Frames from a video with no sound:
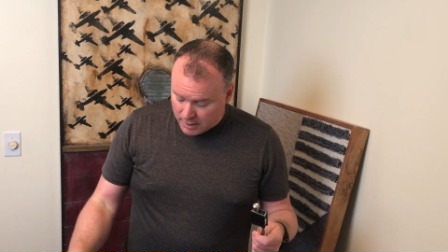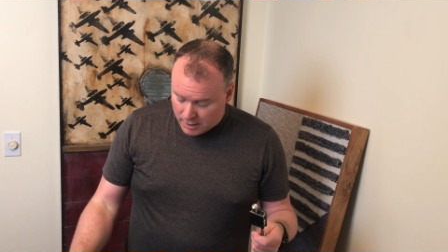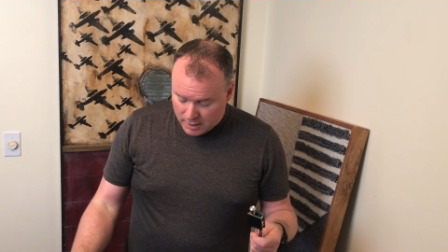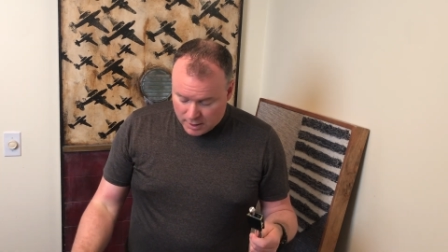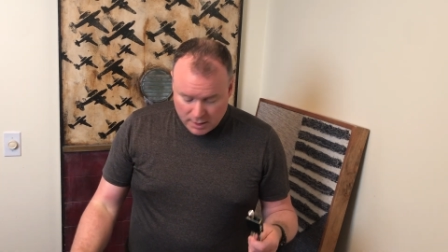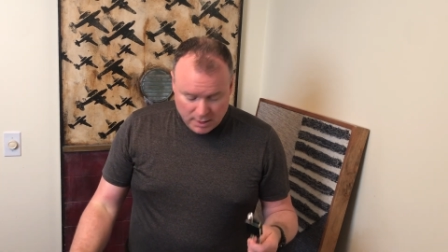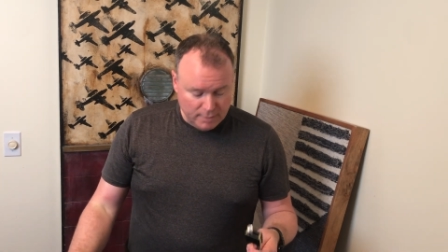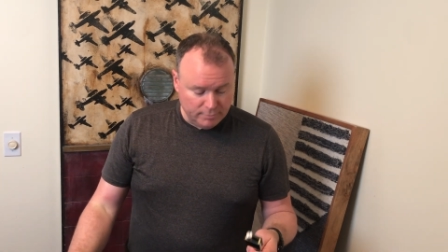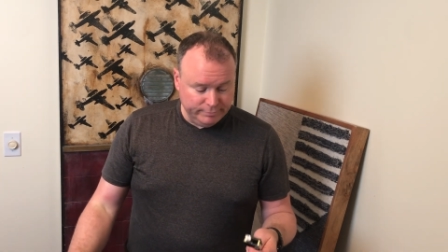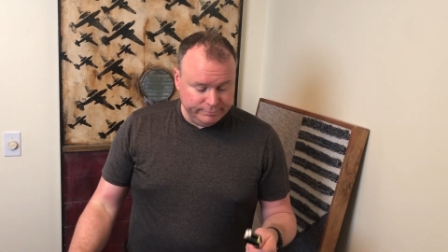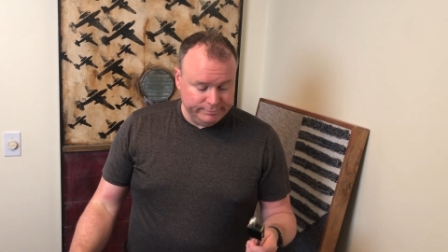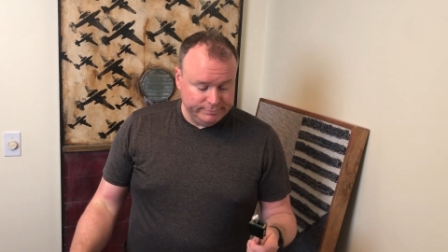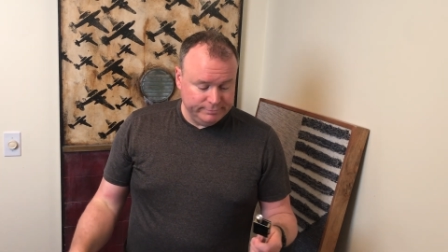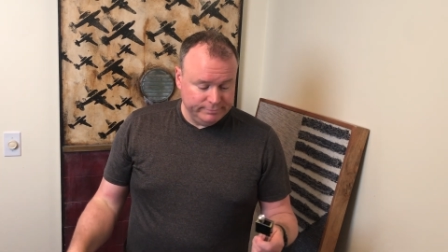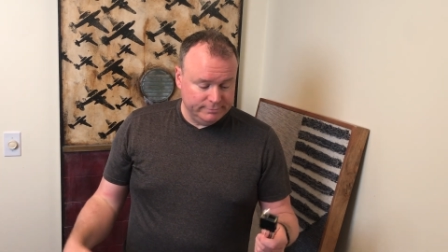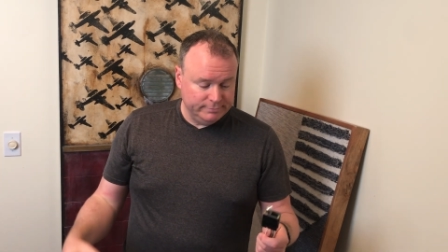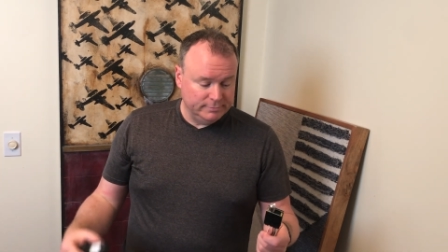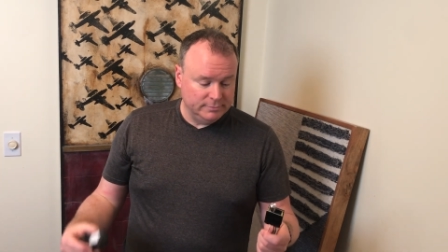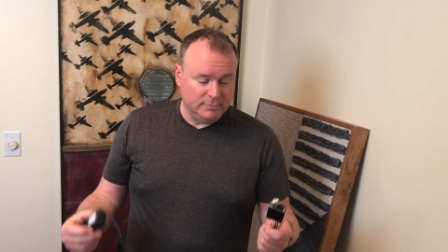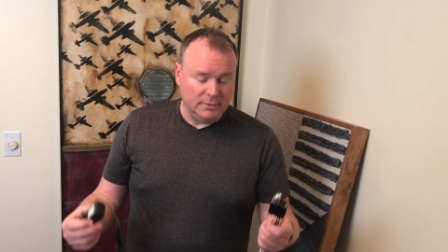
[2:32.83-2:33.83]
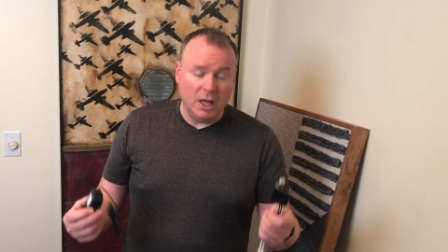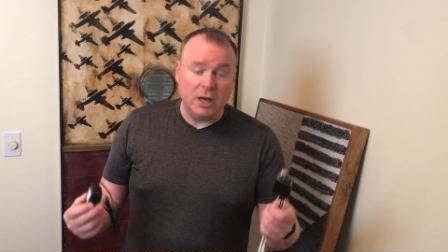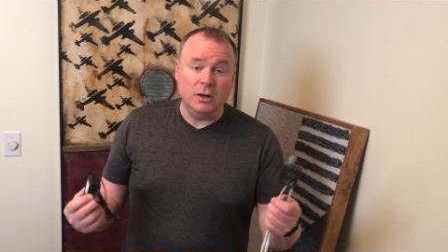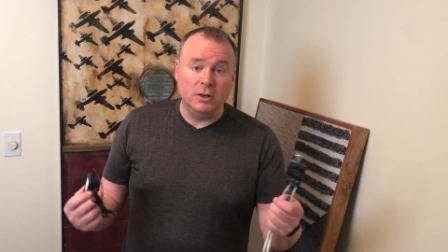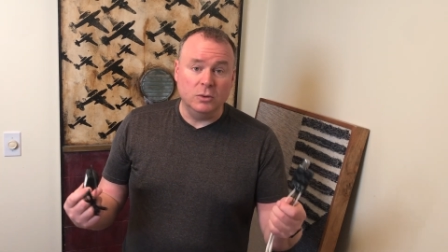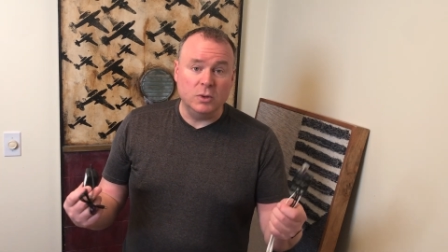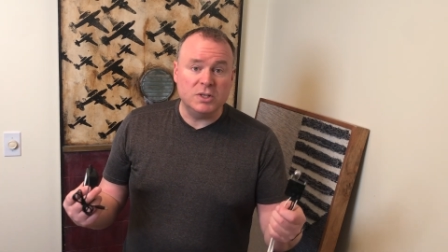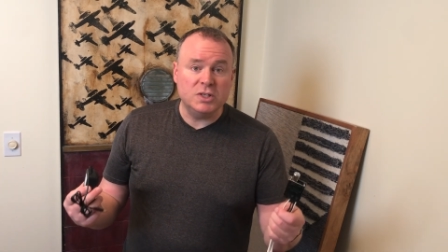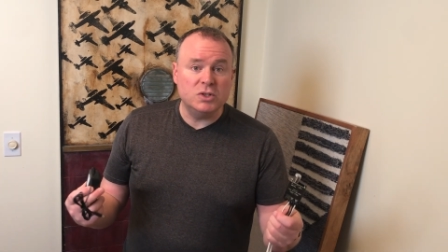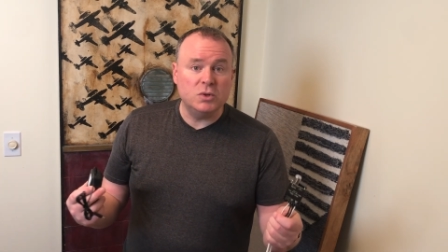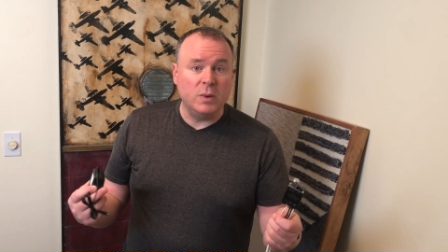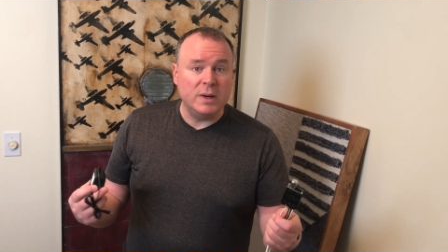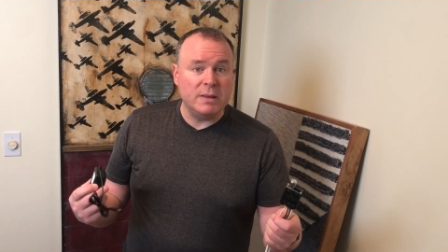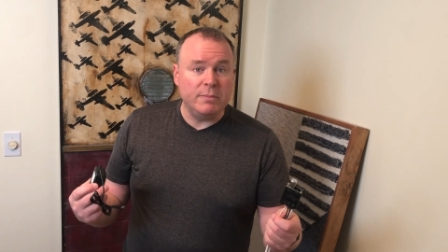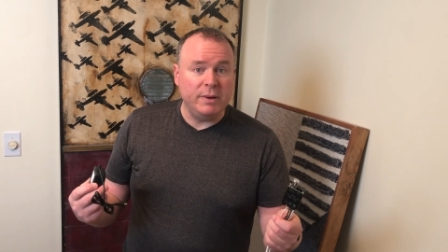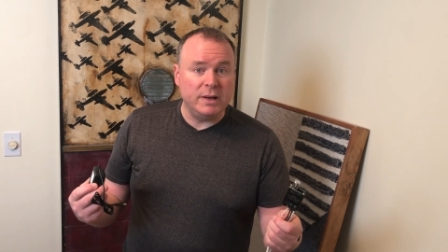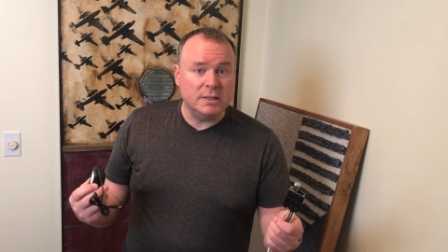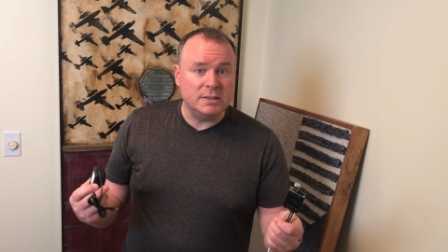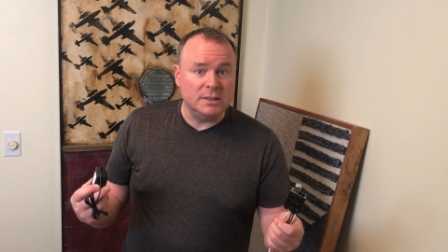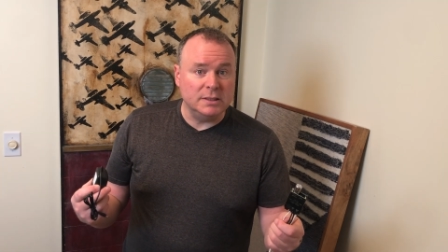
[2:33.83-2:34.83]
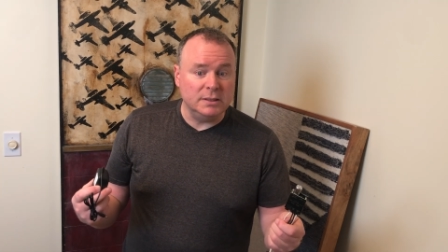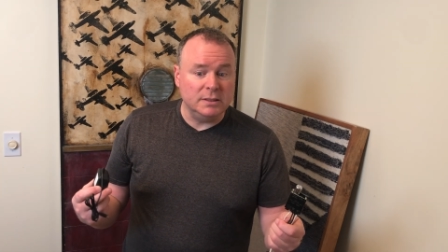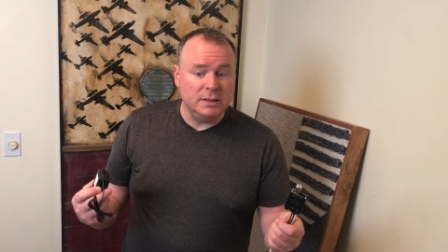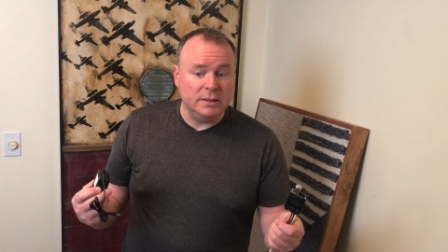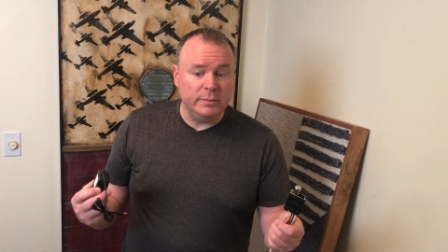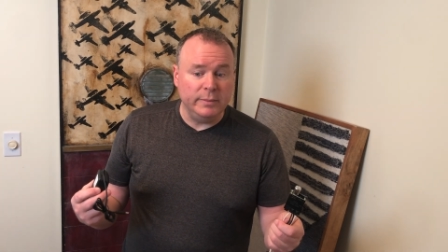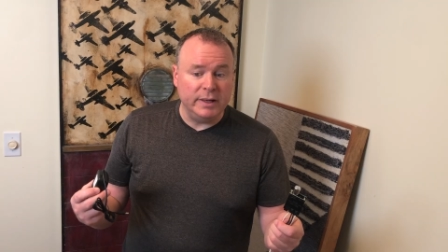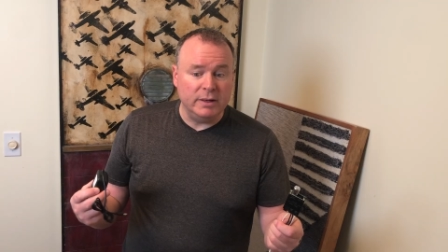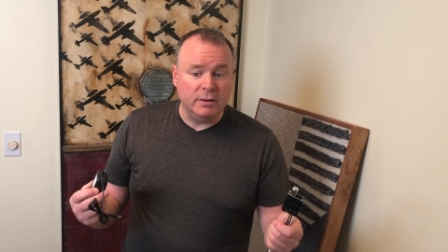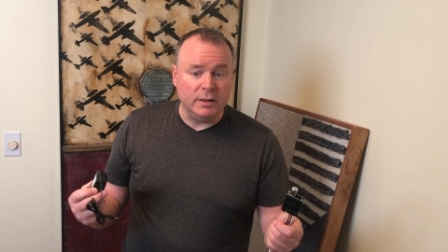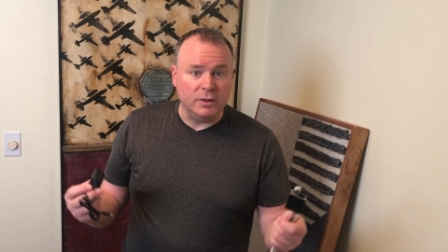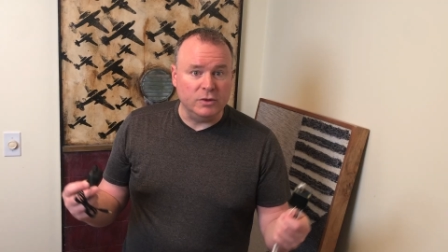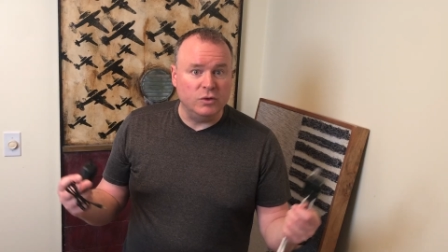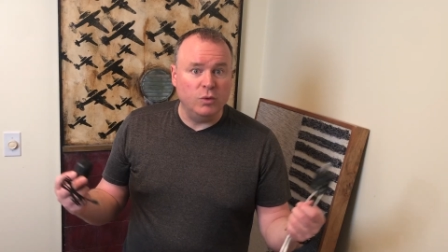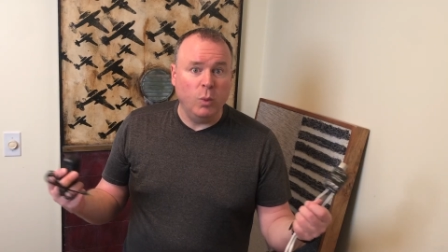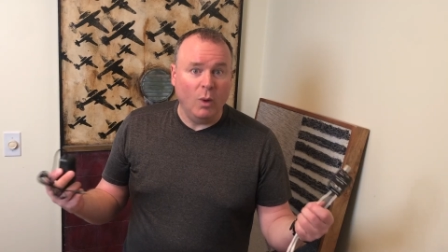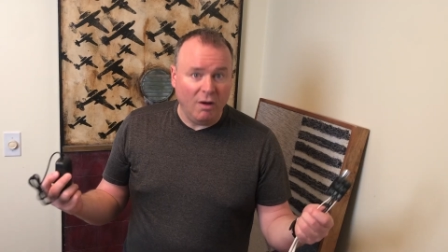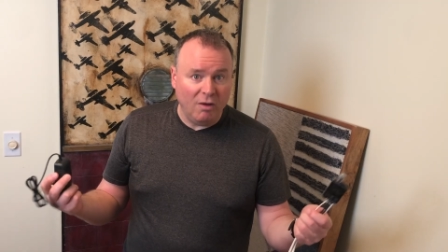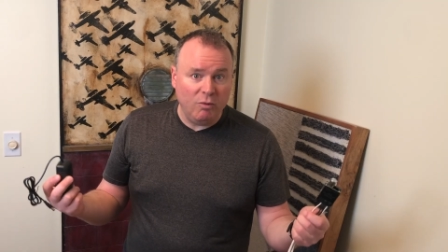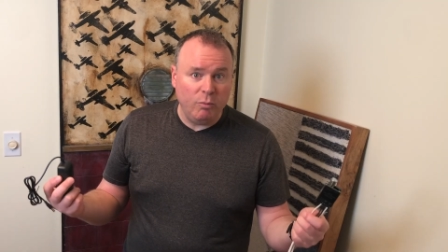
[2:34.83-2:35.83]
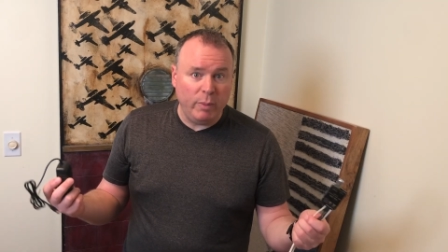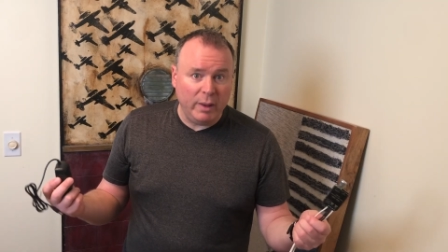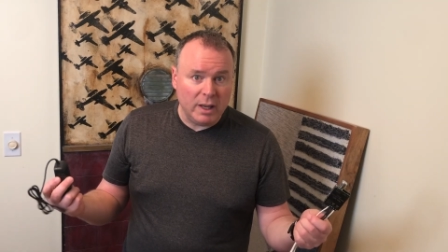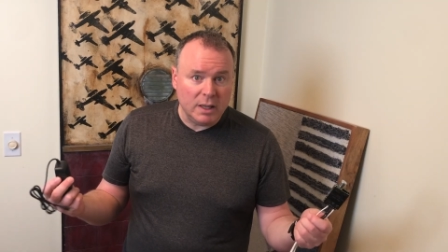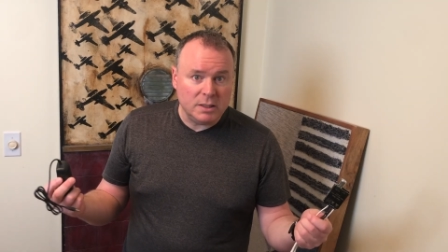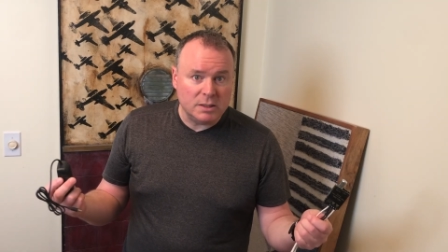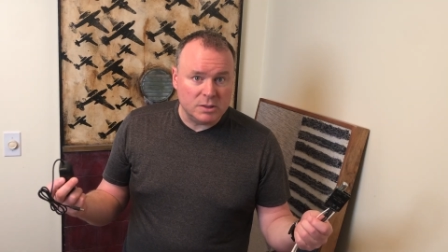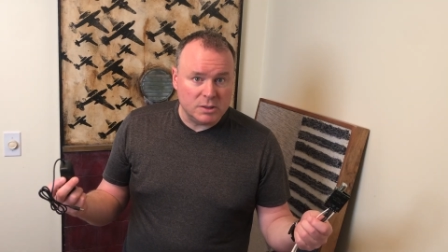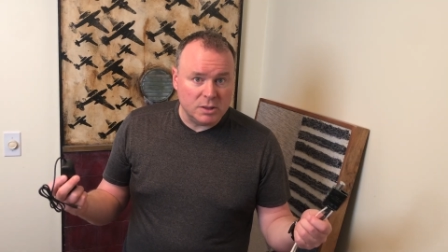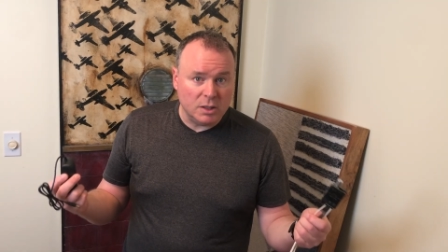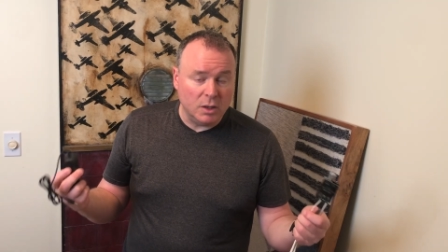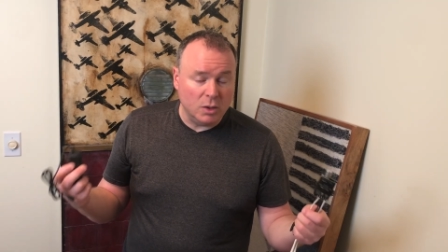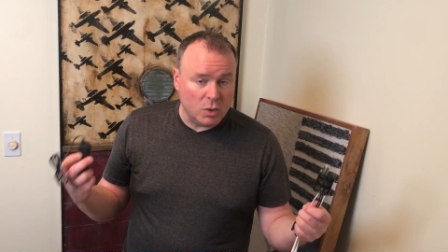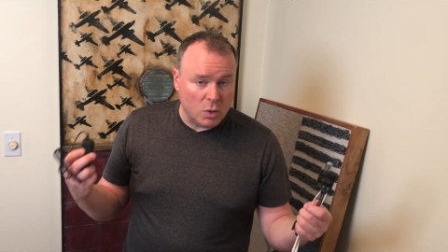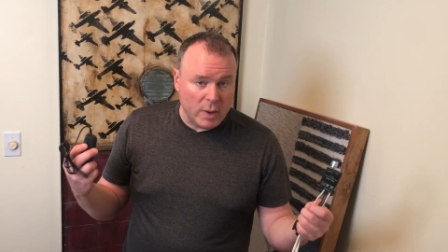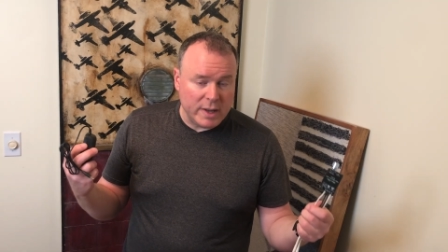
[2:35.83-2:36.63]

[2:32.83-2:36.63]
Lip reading: I don't know, what's 20 bucks in America? 12 bucks?